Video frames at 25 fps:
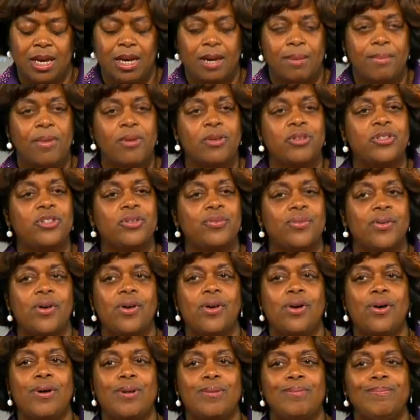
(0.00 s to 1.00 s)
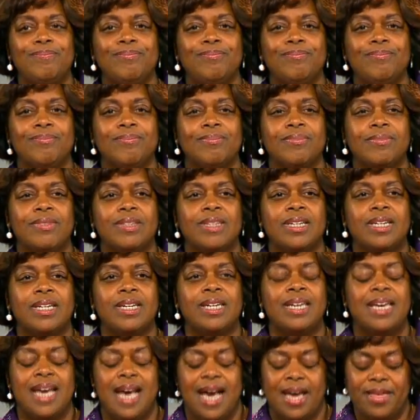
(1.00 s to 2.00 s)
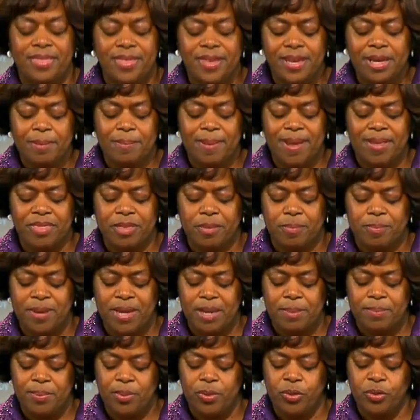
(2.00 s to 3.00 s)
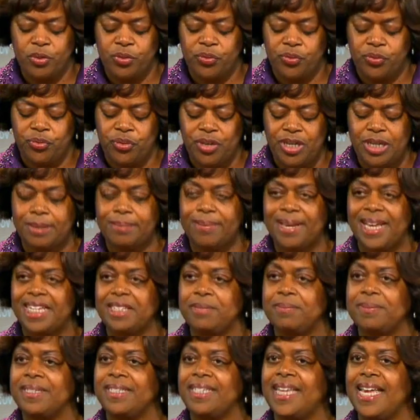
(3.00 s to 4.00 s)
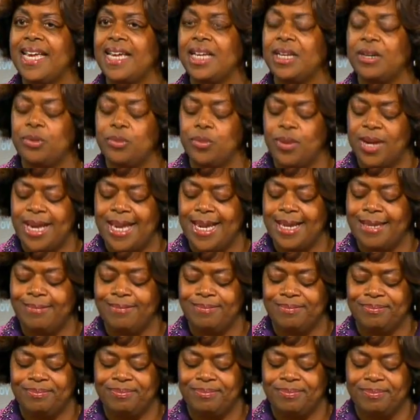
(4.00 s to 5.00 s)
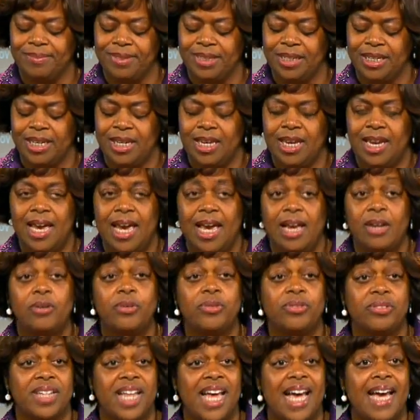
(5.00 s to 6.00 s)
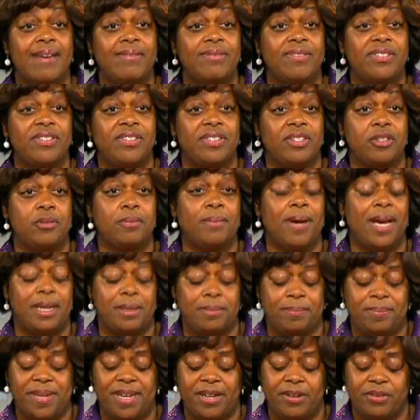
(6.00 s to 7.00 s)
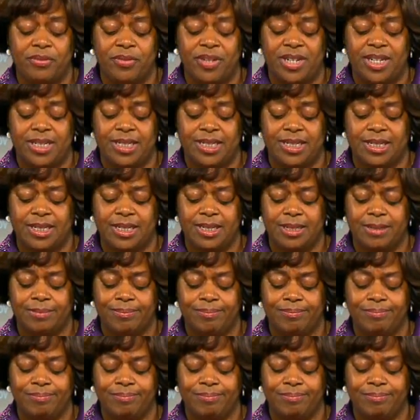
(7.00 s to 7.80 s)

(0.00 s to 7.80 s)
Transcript: Most of all, I think about the people whose freedom has been taken away and whose lives still might be at risk.